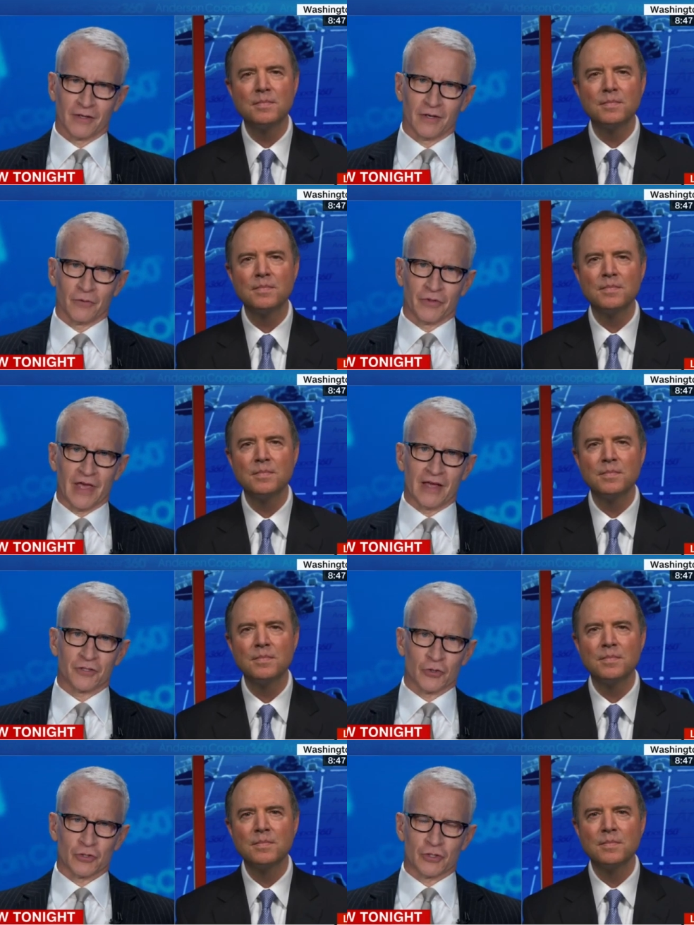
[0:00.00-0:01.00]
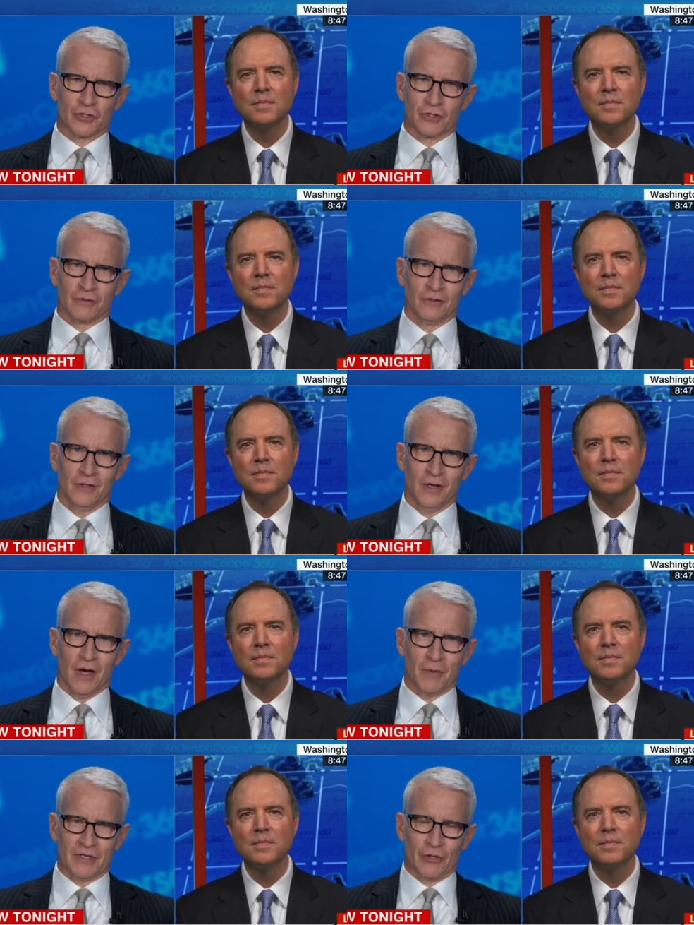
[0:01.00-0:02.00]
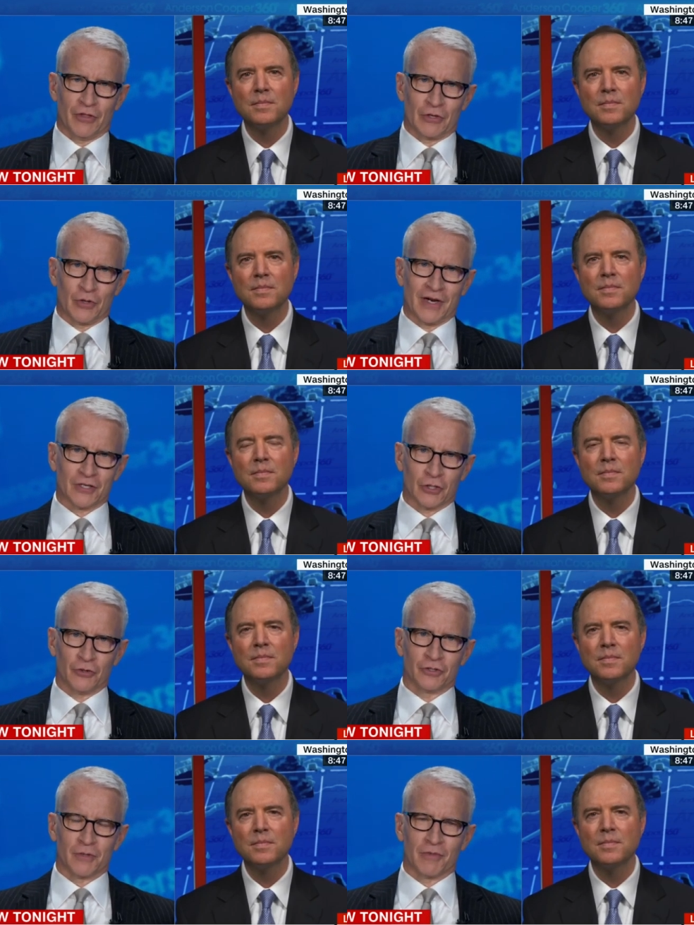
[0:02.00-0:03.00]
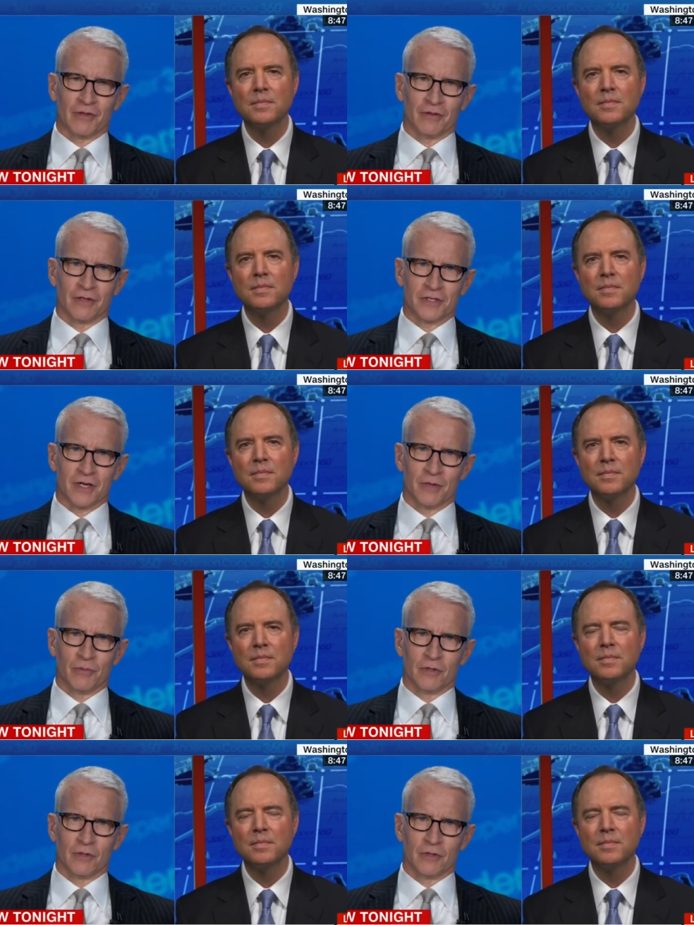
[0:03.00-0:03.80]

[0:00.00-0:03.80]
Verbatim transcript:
Speaker 1: uh, with answers. Do, I mean, do you think you can actually learn something this time?